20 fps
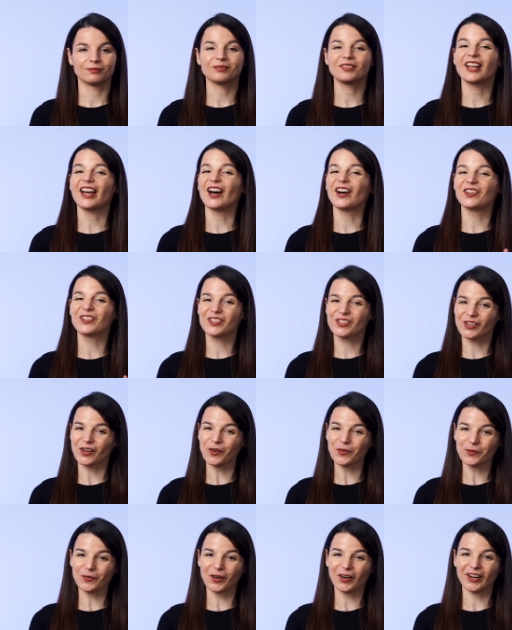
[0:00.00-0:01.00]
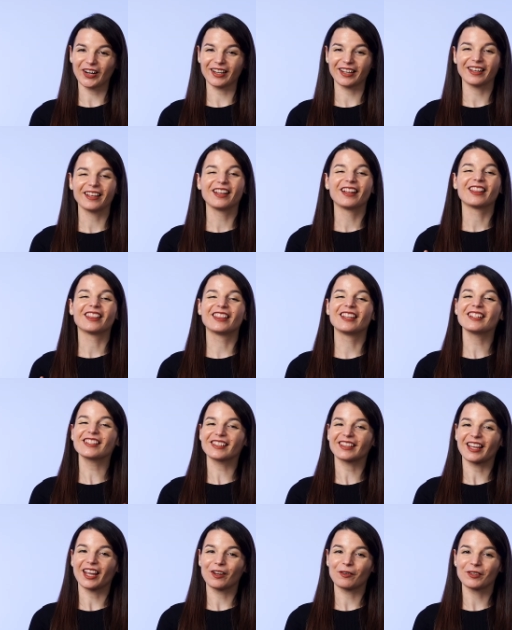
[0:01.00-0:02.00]
Now, don't worry,
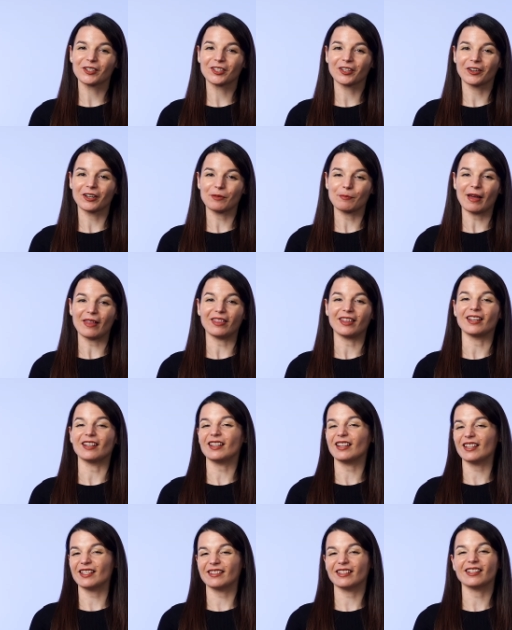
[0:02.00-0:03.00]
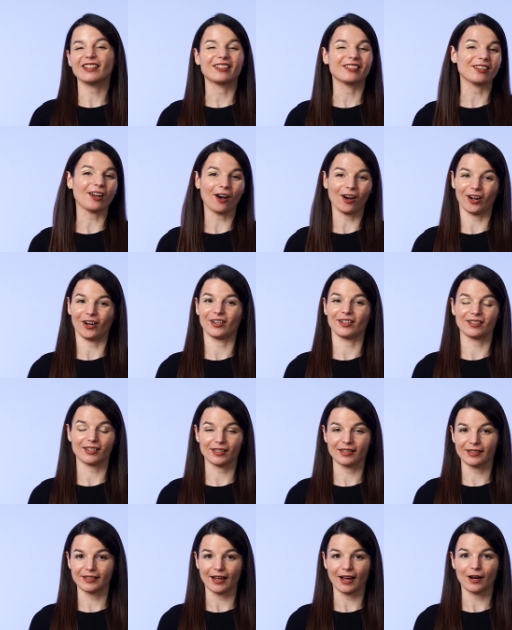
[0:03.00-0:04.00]
this language learning method isn't as hard as
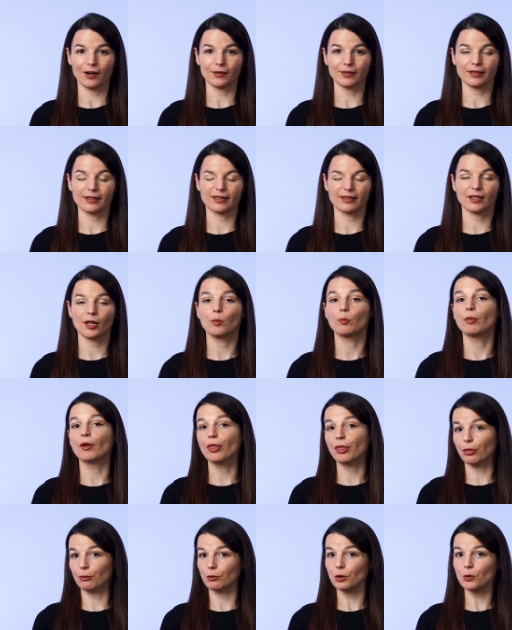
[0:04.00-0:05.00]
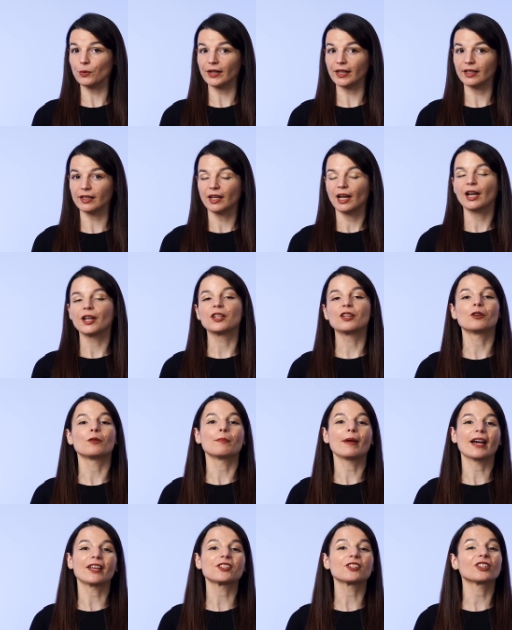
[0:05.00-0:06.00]
it sounds. But through it, you'll
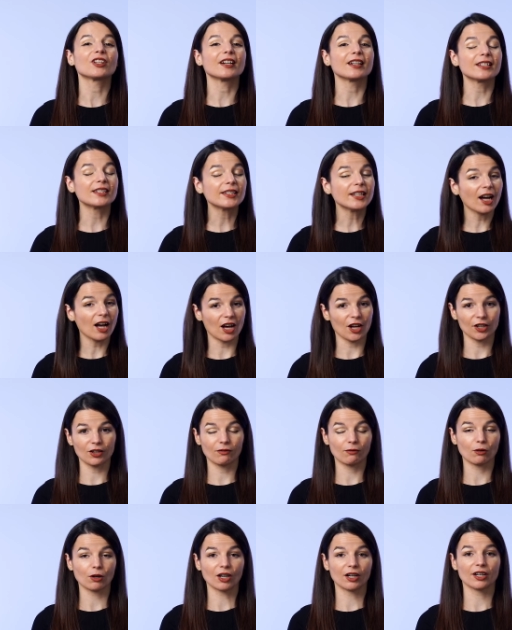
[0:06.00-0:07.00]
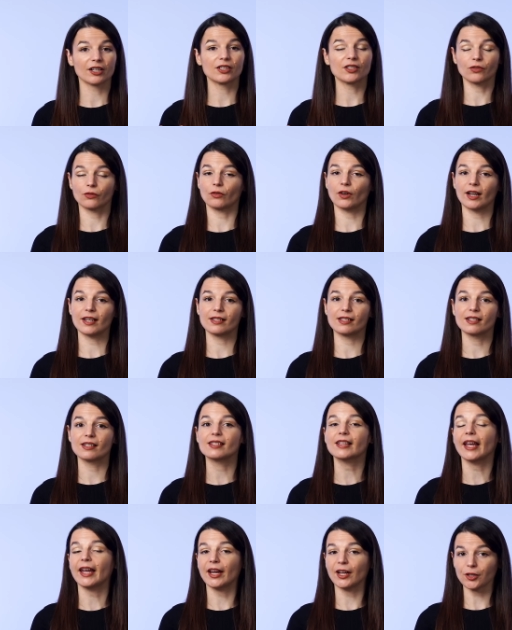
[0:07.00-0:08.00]
master a ton of words,
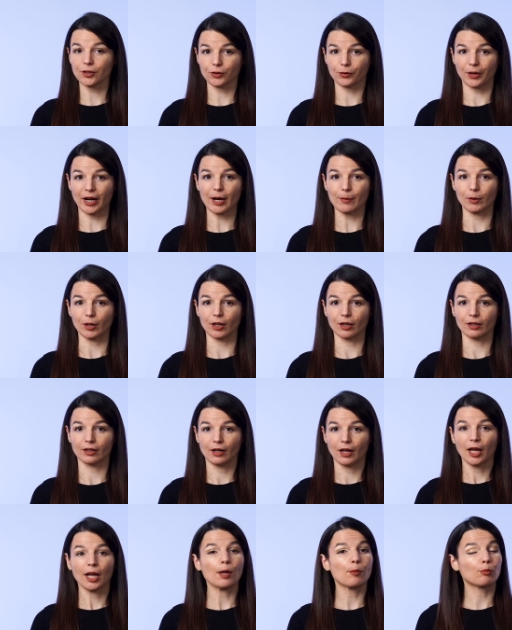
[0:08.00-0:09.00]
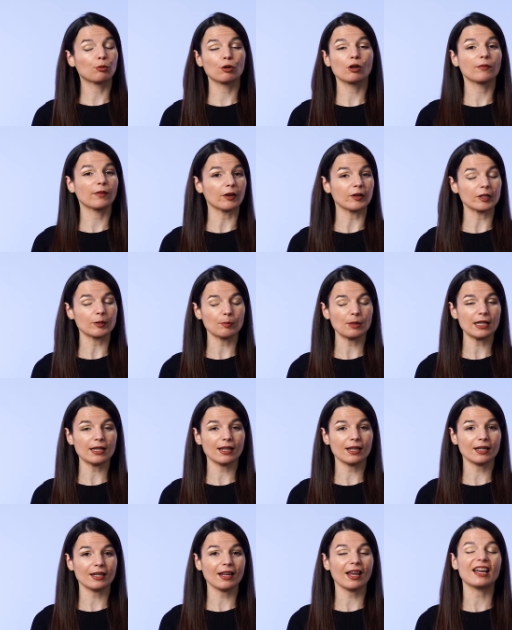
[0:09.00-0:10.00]
phrases, and grammar, improve your
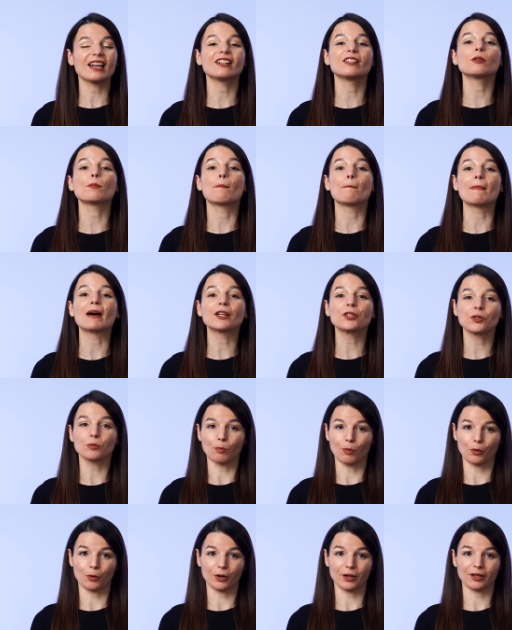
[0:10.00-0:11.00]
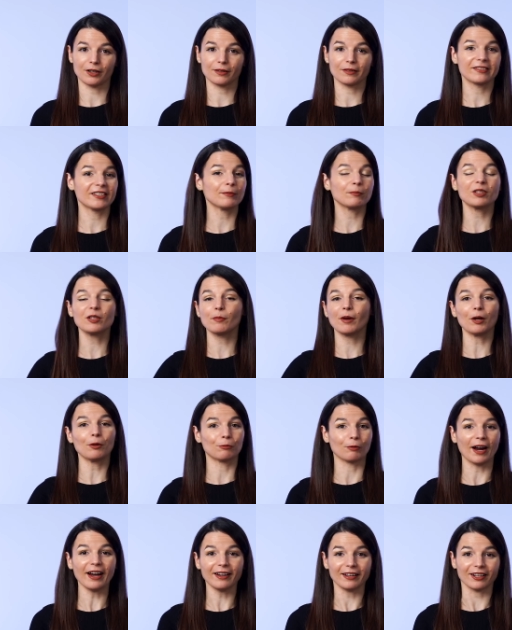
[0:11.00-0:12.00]
speaking, and much more, simply by
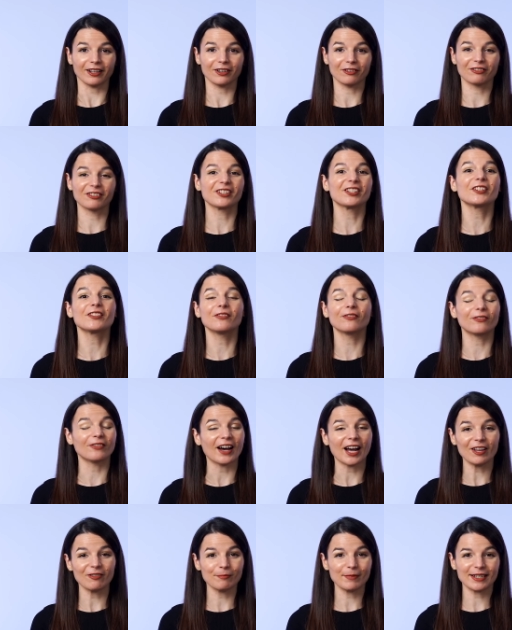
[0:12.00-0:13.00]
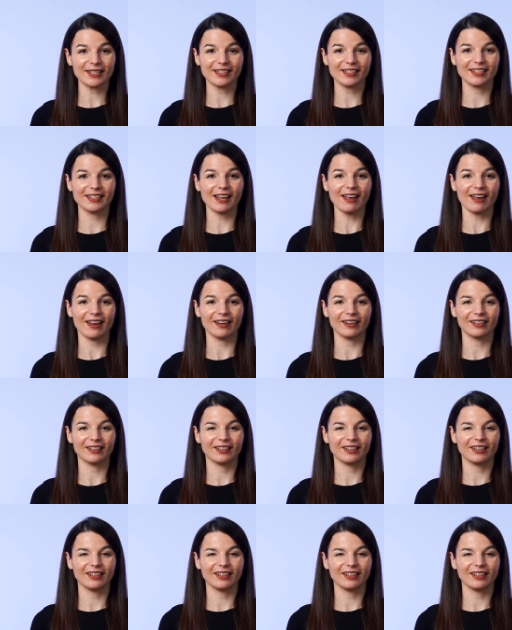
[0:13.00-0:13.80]
writing for just 5 minutes a day.